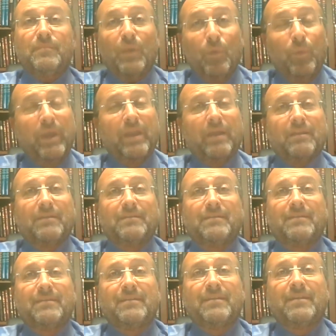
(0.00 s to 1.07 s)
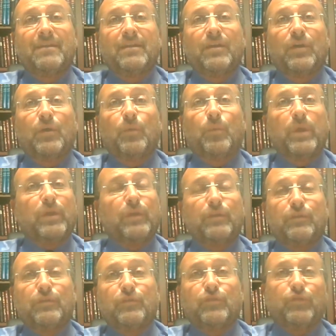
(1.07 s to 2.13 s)
where we can
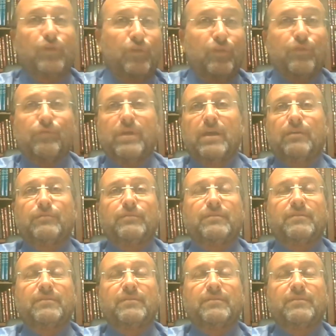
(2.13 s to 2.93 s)
turn around